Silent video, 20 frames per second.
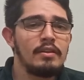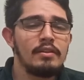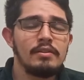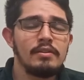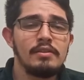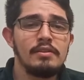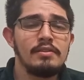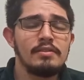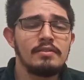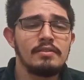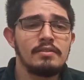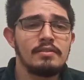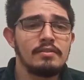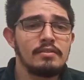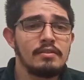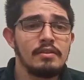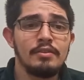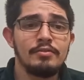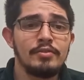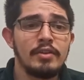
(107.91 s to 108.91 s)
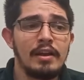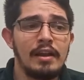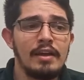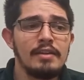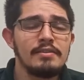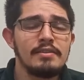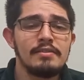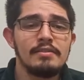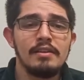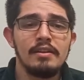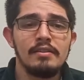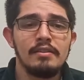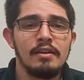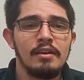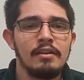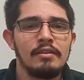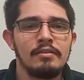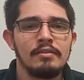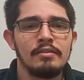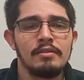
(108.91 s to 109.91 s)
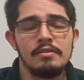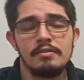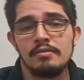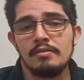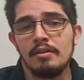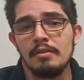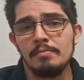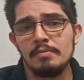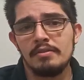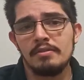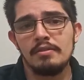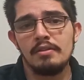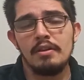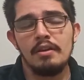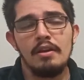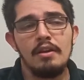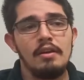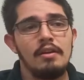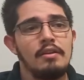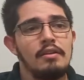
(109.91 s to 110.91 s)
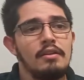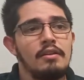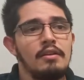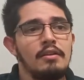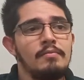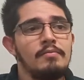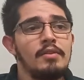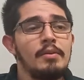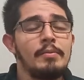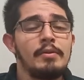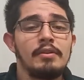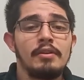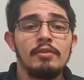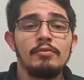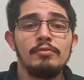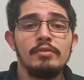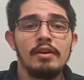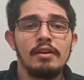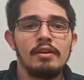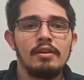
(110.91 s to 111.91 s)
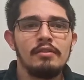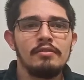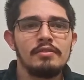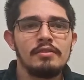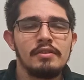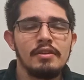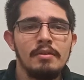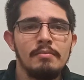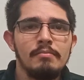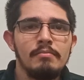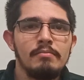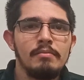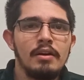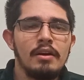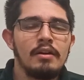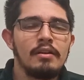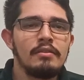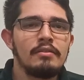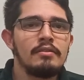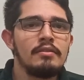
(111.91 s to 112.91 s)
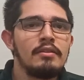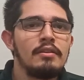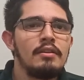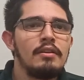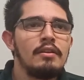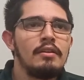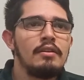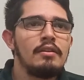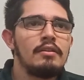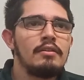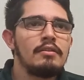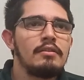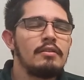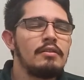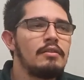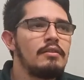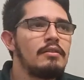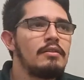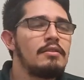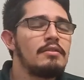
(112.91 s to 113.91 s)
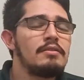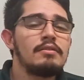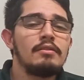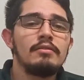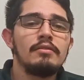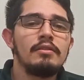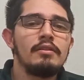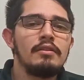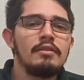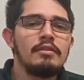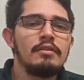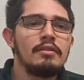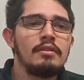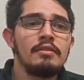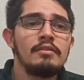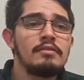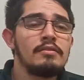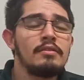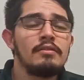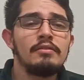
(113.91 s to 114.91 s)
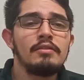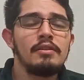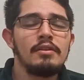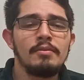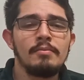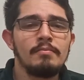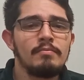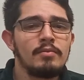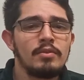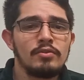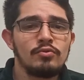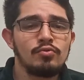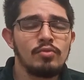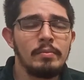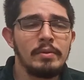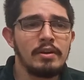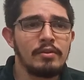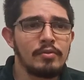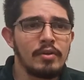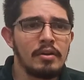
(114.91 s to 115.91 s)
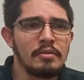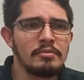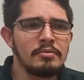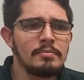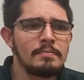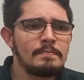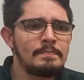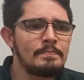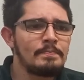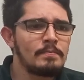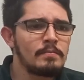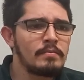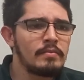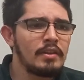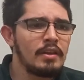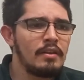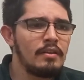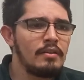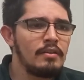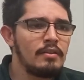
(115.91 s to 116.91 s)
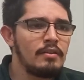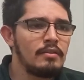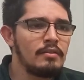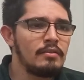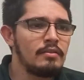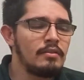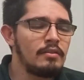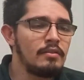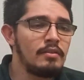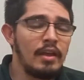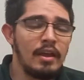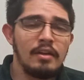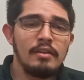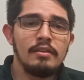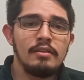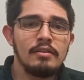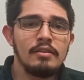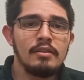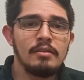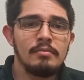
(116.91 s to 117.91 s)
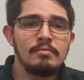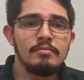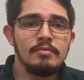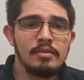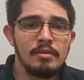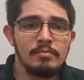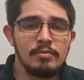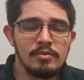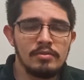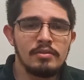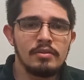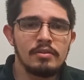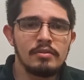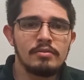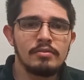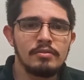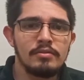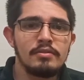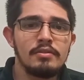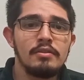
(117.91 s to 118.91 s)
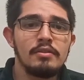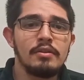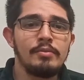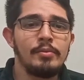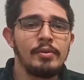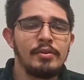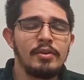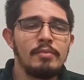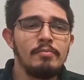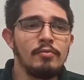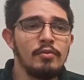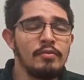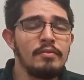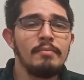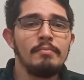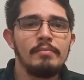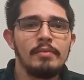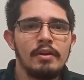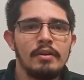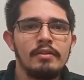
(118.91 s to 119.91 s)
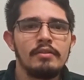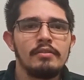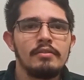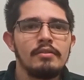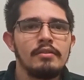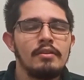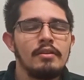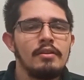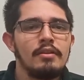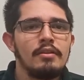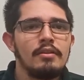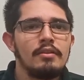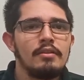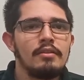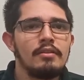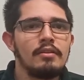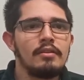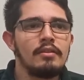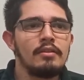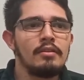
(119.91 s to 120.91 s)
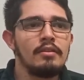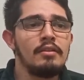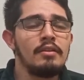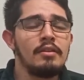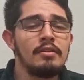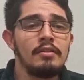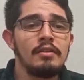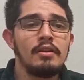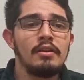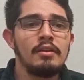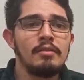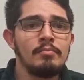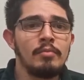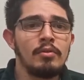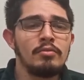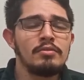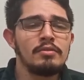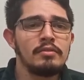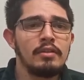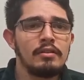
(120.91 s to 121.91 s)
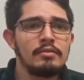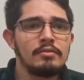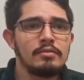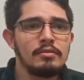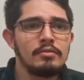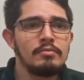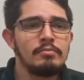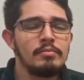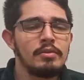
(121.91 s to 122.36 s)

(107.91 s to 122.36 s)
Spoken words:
He realizes that and he stops, and the barracuda catches him, but it's only swimming around. Then the music turns into a very moving part, in an emotional tone,